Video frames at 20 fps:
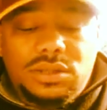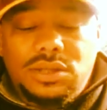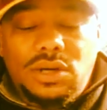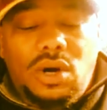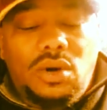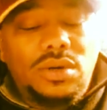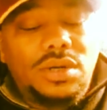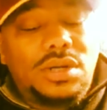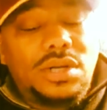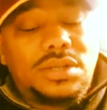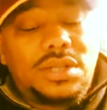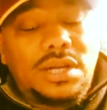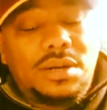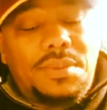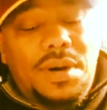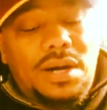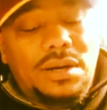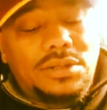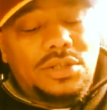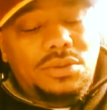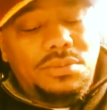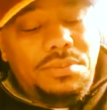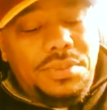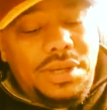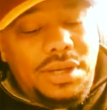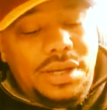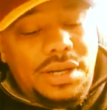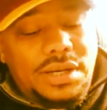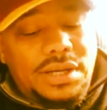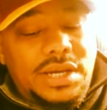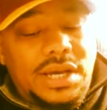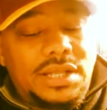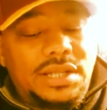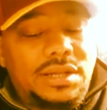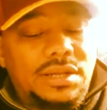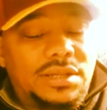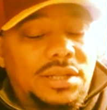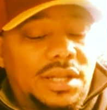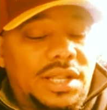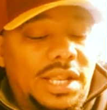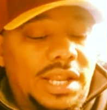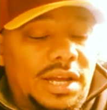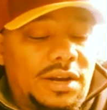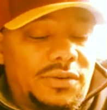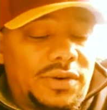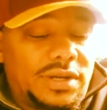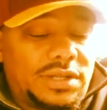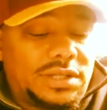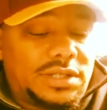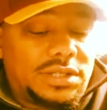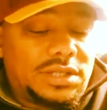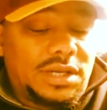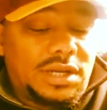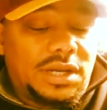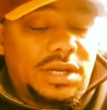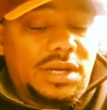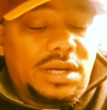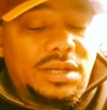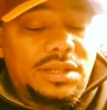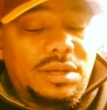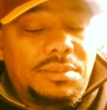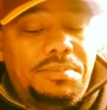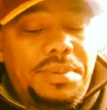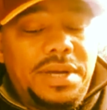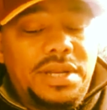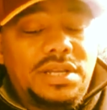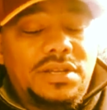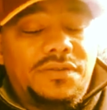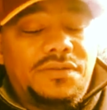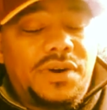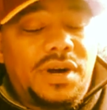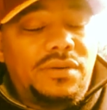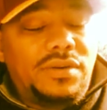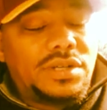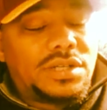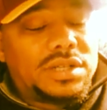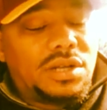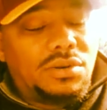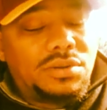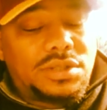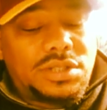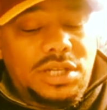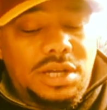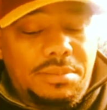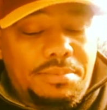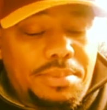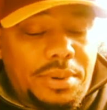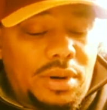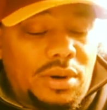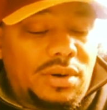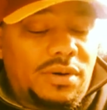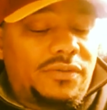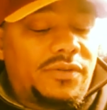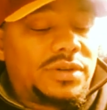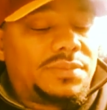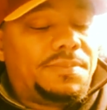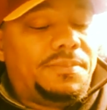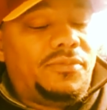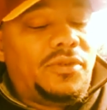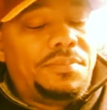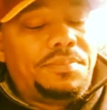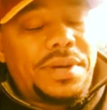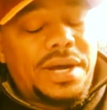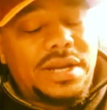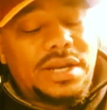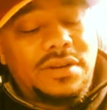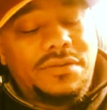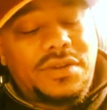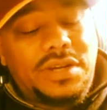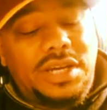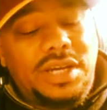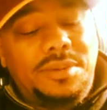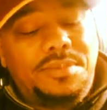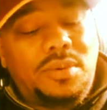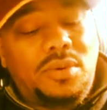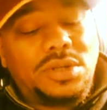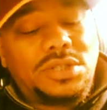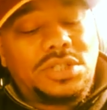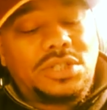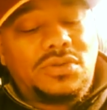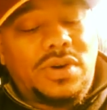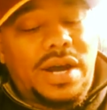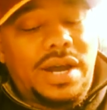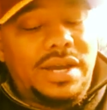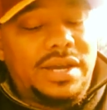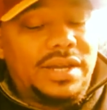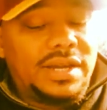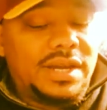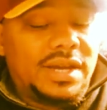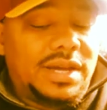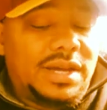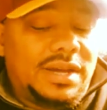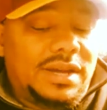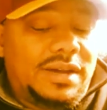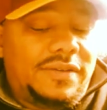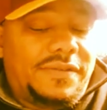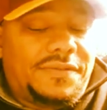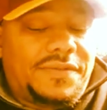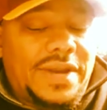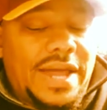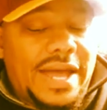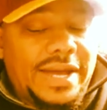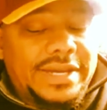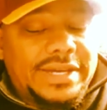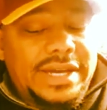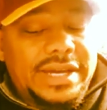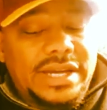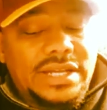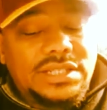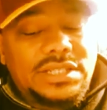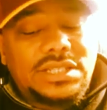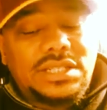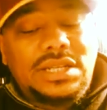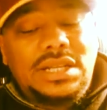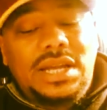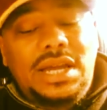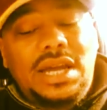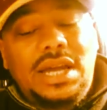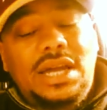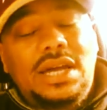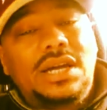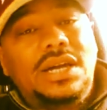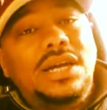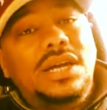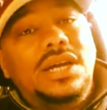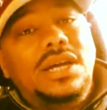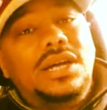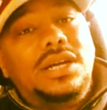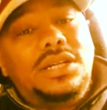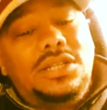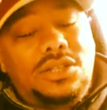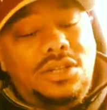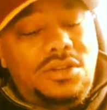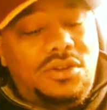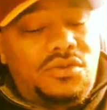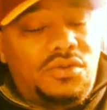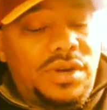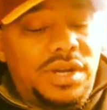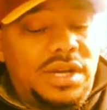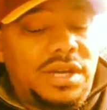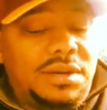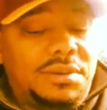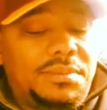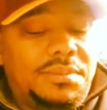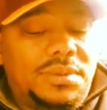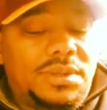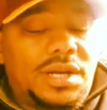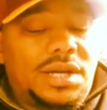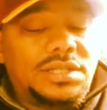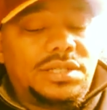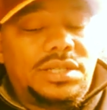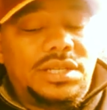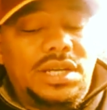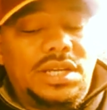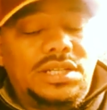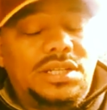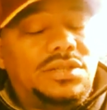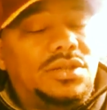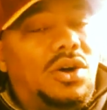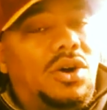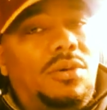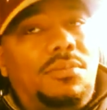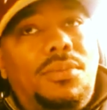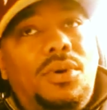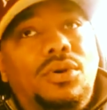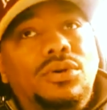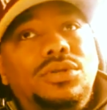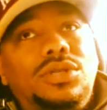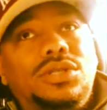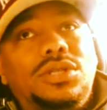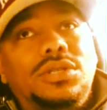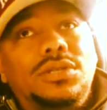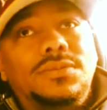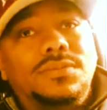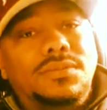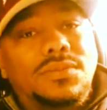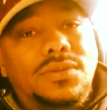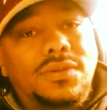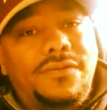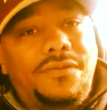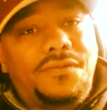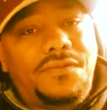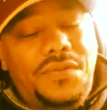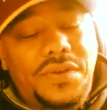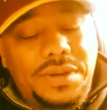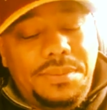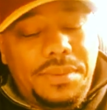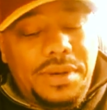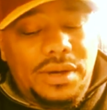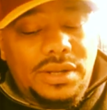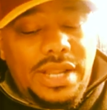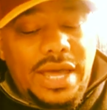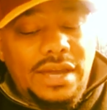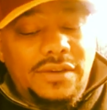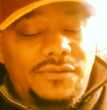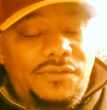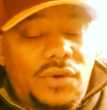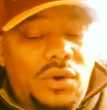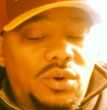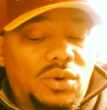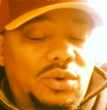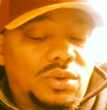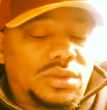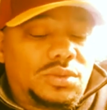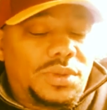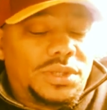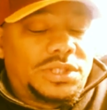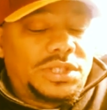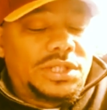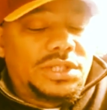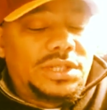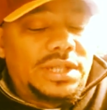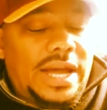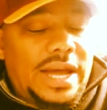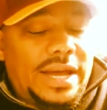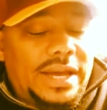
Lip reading: only good thing about it to me, again, the lyrics. The beat is very slow tempo, a repetitive keyboard strike, flat kick and snare. The Dream does these almost female-like vocals, which is